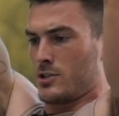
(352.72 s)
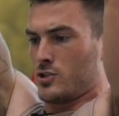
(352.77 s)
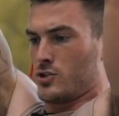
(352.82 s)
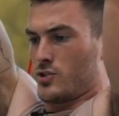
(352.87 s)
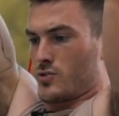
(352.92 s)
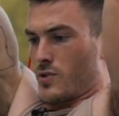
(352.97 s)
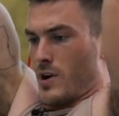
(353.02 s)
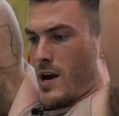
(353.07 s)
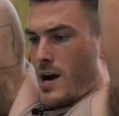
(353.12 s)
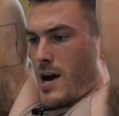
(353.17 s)

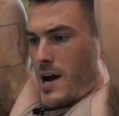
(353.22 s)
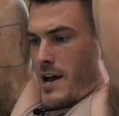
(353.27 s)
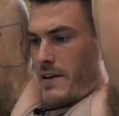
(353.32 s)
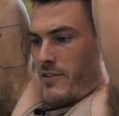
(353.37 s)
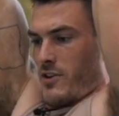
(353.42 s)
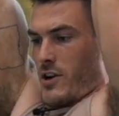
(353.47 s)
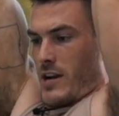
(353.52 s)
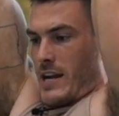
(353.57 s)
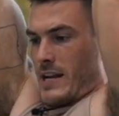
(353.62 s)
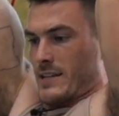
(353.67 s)

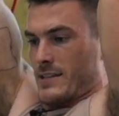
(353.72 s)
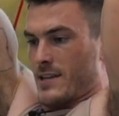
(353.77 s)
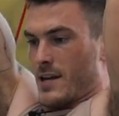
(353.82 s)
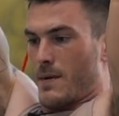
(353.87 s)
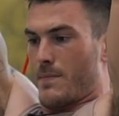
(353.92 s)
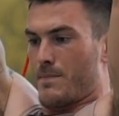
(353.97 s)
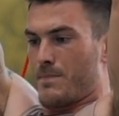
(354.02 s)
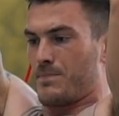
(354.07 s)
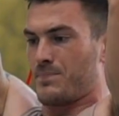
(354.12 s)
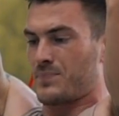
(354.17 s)
Drive your hands
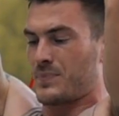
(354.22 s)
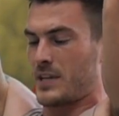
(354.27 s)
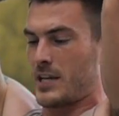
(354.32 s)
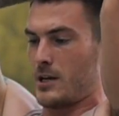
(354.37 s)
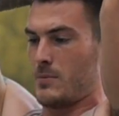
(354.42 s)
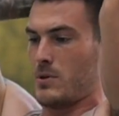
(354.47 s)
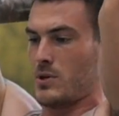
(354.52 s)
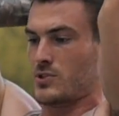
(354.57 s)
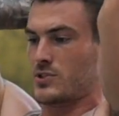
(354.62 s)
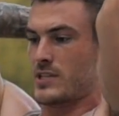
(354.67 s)
up.
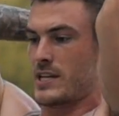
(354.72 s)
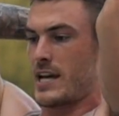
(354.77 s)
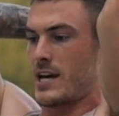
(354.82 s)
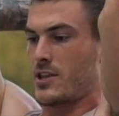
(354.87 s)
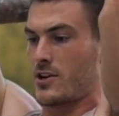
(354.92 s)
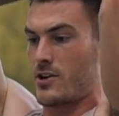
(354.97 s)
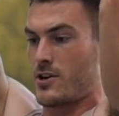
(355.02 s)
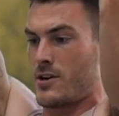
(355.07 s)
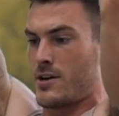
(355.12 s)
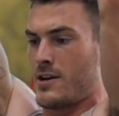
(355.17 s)
Elbows
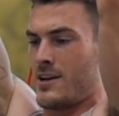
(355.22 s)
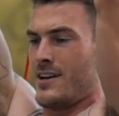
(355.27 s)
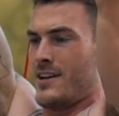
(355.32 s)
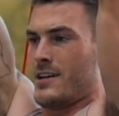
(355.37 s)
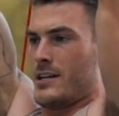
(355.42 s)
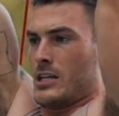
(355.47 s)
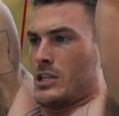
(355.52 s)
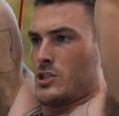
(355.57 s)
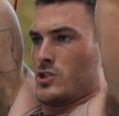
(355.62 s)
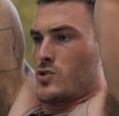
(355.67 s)
together.
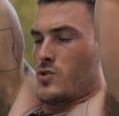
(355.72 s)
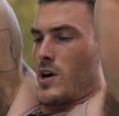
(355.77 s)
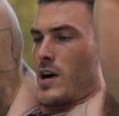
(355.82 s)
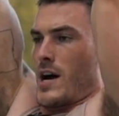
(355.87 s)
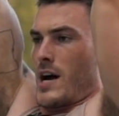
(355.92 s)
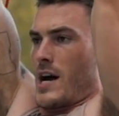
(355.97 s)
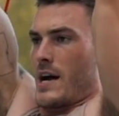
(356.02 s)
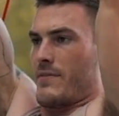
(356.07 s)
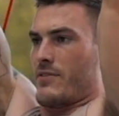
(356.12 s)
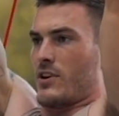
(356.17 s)

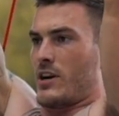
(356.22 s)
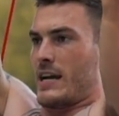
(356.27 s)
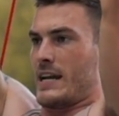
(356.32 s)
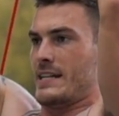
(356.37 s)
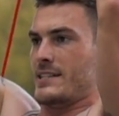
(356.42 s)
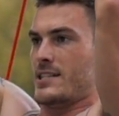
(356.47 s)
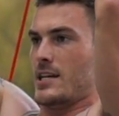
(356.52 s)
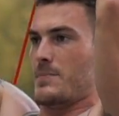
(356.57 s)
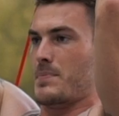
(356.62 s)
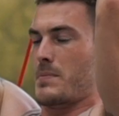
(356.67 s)
Drive your
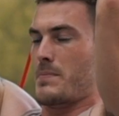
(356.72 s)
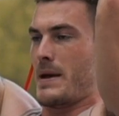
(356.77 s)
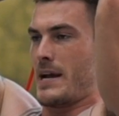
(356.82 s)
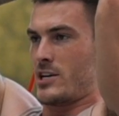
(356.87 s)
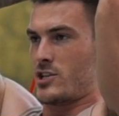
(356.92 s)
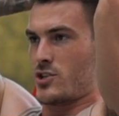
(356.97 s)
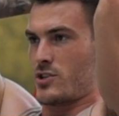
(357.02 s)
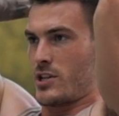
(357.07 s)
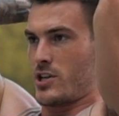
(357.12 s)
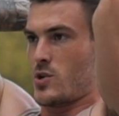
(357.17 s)
hands up. And
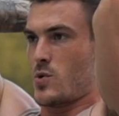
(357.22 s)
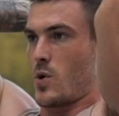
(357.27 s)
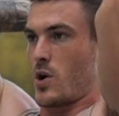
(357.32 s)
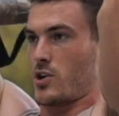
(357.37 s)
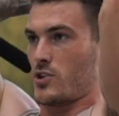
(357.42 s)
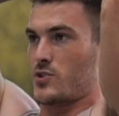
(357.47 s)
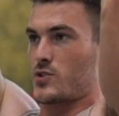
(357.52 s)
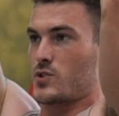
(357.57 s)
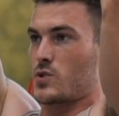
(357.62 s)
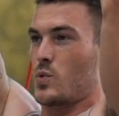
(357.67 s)
make sure that you
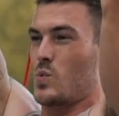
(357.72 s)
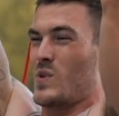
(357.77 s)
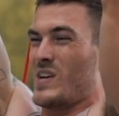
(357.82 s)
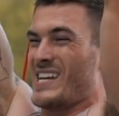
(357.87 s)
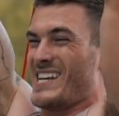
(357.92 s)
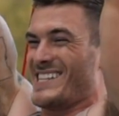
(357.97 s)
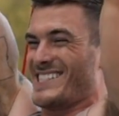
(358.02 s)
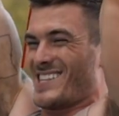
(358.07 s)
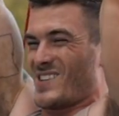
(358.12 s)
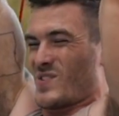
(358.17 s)
are
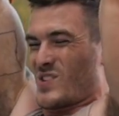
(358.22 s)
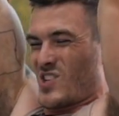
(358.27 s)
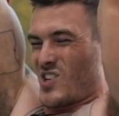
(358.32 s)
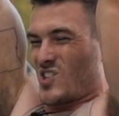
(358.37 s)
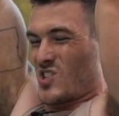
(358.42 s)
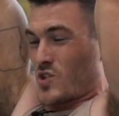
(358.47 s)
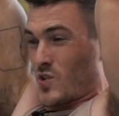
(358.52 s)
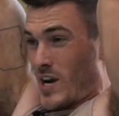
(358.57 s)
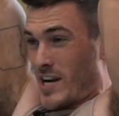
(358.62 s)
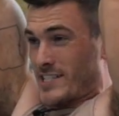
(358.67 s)
squeezing with
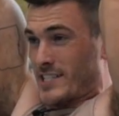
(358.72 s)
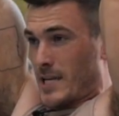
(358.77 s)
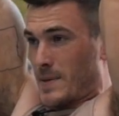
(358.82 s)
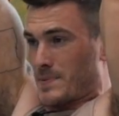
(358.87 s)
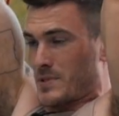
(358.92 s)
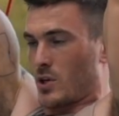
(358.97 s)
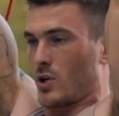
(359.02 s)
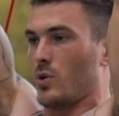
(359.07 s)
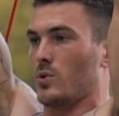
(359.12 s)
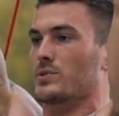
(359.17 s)
your
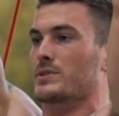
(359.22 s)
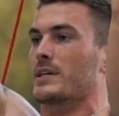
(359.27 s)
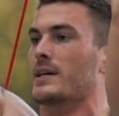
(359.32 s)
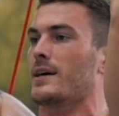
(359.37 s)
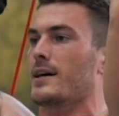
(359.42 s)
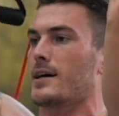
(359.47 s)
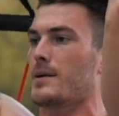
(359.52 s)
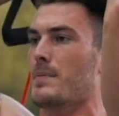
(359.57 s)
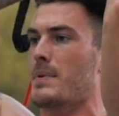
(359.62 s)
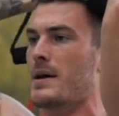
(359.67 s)
triceps the whole
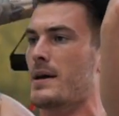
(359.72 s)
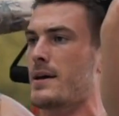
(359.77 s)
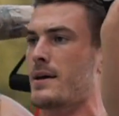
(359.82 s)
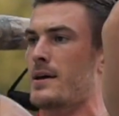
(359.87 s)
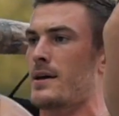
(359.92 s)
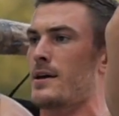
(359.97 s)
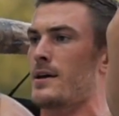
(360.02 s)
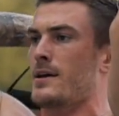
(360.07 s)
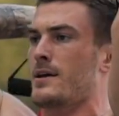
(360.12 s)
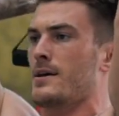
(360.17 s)
time.
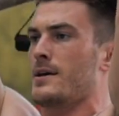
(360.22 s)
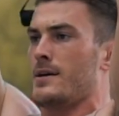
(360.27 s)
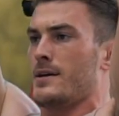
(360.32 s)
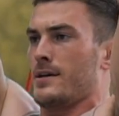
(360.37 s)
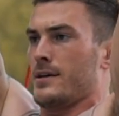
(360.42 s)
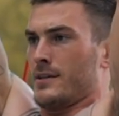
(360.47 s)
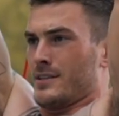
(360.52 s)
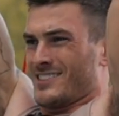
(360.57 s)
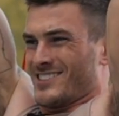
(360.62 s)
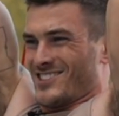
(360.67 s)

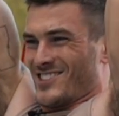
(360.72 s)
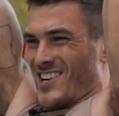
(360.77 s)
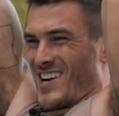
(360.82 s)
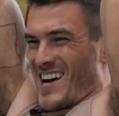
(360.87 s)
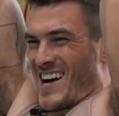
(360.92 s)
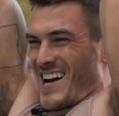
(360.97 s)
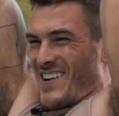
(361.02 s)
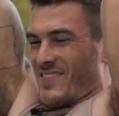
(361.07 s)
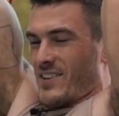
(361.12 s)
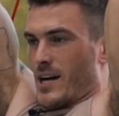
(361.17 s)

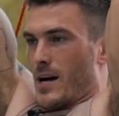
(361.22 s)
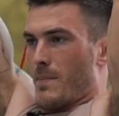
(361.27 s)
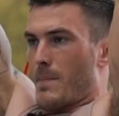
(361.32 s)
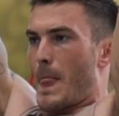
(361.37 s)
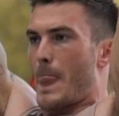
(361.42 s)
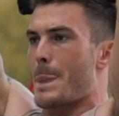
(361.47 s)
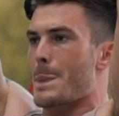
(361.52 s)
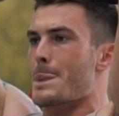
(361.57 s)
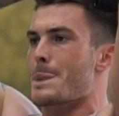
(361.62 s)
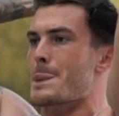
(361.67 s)
Drive it
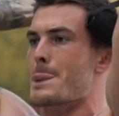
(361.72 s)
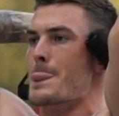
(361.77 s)
up.